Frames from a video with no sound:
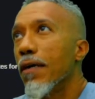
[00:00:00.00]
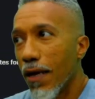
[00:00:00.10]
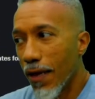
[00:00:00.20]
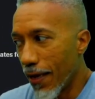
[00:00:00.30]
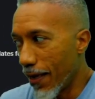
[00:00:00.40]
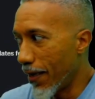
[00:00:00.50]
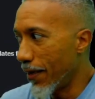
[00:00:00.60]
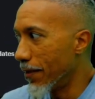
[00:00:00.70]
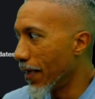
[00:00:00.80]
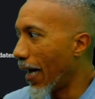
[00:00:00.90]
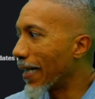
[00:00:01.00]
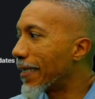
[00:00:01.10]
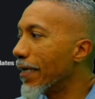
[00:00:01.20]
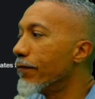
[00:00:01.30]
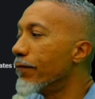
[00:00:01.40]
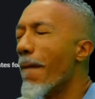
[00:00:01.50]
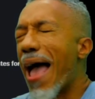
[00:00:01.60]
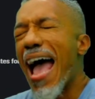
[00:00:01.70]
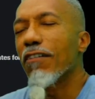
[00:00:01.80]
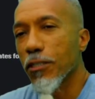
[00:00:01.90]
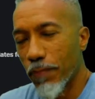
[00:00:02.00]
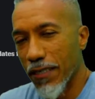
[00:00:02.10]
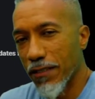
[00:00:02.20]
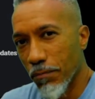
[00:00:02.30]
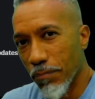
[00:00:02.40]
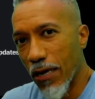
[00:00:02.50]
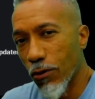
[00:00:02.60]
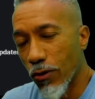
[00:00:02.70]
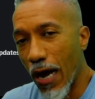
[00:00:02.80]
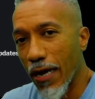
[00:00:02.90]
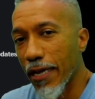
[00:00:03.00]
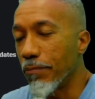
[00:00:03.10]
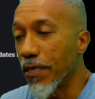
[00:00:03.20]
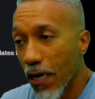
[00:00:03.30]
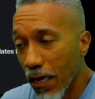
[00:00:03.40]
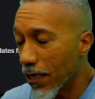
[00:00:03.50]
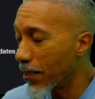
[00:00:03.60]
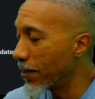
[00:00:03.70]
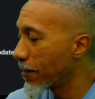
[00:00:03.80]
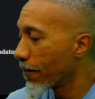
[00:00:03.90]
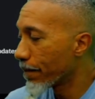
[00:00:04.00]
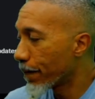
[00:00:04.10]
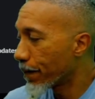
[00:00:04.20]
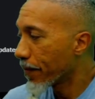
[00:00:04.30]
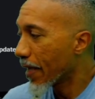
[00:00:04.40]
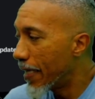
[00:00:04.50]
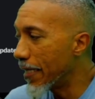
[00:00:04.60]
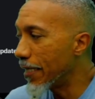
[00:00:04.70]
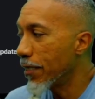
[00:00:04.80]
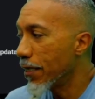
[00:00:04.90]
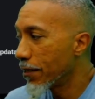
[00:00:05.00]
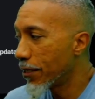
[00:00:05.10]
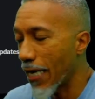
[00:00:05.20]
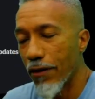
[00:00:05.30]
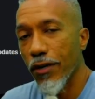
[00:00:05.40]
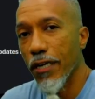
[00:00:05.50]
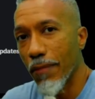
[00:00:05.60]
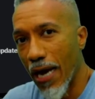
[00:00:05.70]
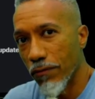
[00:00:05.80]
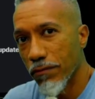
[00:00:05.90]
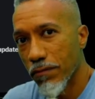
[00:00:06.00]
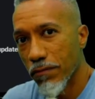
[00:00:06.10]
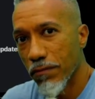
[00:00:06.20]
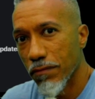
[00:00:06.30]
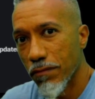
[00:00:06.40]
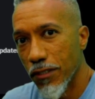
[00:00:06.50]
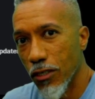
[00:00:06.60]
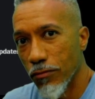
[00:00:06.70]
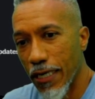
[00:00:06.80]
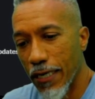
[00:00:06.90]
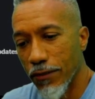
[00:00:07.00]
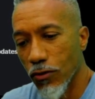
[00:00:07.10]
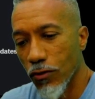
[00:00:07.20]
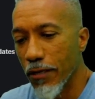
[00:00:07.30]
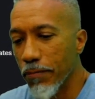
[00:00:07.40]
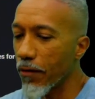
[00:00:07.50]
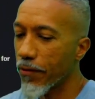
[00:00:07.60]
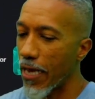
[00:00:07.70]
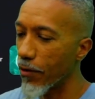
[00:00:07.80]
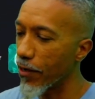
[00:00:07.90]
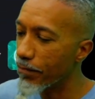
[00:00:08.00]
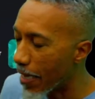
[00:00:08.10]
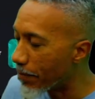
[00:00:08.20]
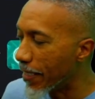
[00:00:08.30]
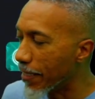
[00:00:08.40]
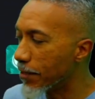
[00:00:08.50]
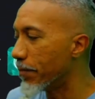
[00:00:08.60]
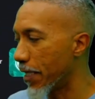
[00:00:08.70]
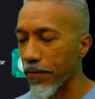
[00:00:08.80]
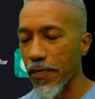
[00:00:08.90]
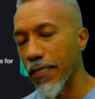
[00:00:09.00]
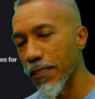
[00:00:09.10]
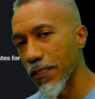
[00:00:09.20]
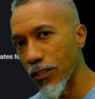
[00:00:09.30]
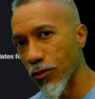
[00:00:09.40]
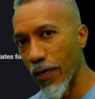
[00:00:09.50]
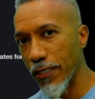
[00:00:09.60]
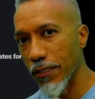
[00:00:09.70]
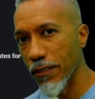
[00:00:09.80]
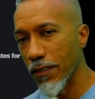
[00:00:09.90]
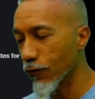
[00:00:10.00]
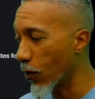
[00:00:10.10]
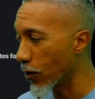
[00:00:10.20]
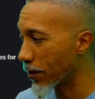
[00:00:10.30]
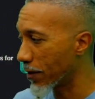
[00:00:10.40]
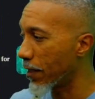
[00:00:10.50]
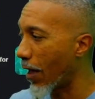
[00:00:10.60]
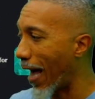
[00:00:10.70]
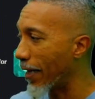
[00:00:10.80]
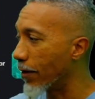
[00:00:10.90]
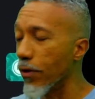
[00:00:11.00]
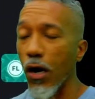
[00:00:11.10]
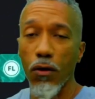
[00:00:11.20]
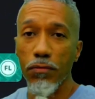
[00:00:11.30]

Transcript: And I give mad respect to Black Hokage because he shouted him out. You know what I'm saying? So Hip Hop Gamer, maybe he's manipulating the situation as far as, I don't know.